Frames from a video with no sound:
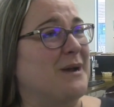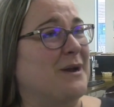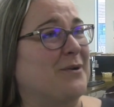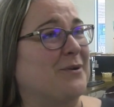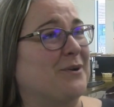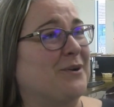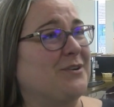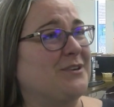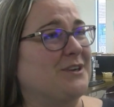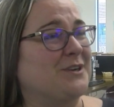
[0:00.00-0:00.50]

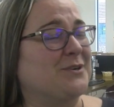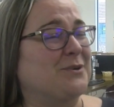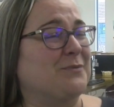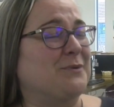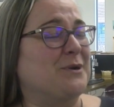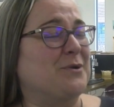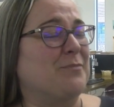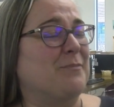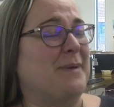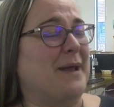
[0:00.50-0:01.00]
Mouter, Dr.
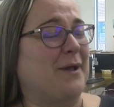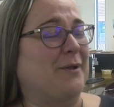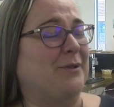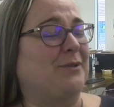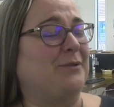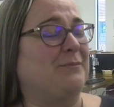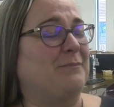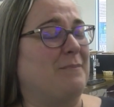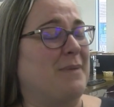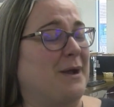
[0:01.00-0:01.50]
Winter
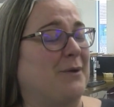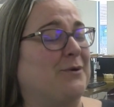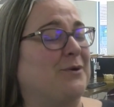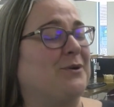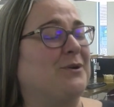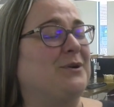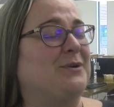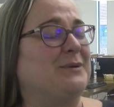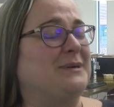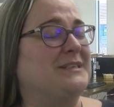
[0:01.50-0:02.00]

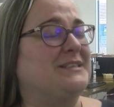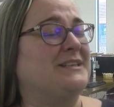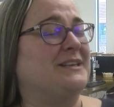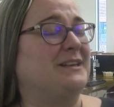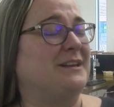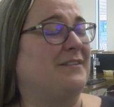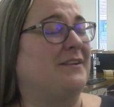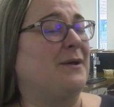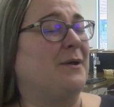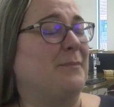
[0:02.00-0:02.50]
Mouter, who is
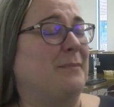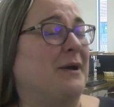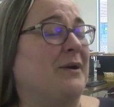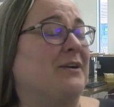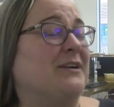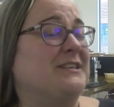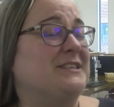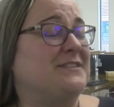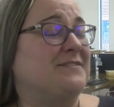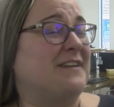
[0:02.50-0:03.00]
an
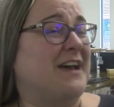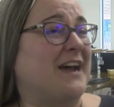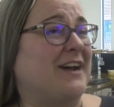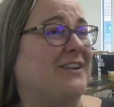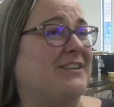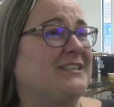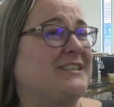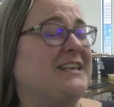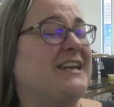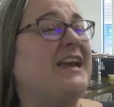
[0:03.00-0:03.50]
emeritus
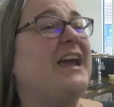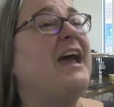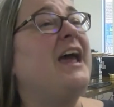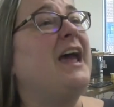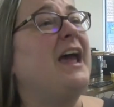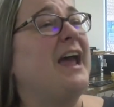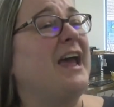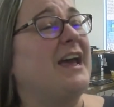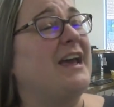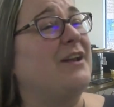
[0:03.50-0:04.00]
faculty,
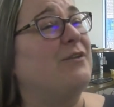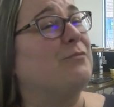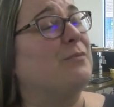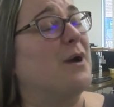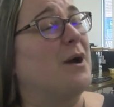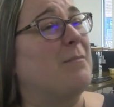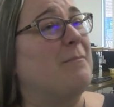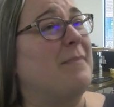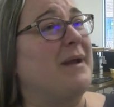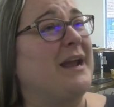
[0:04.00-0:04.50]
and
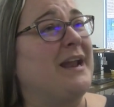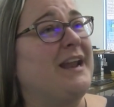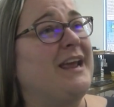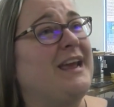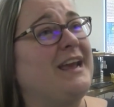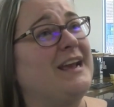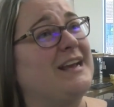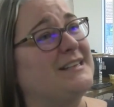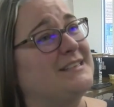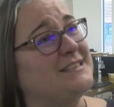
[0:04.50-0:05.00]
Rob
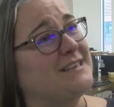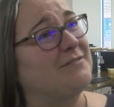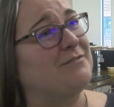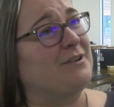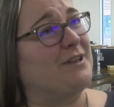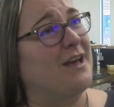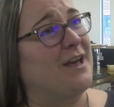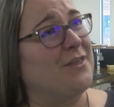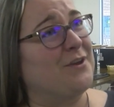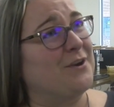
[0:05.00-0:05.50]
Manning and
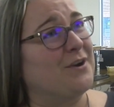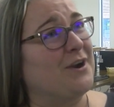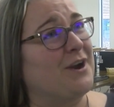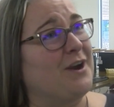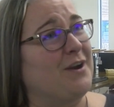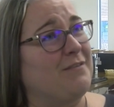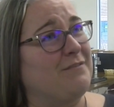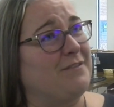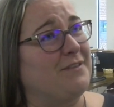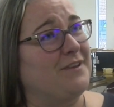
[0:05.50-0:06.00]
several other
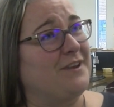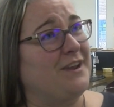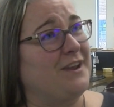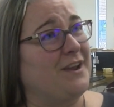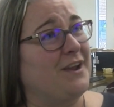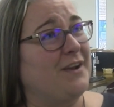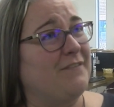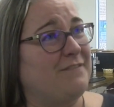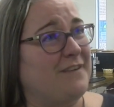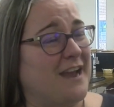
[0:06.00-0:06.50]
of
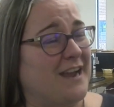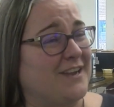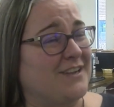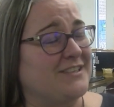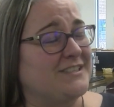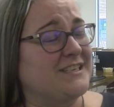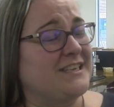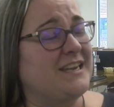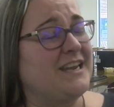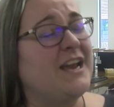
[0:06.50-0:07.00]
the
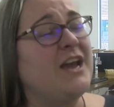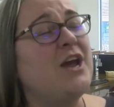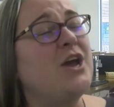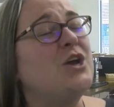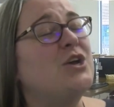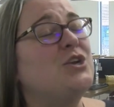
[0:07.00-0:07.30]
faculty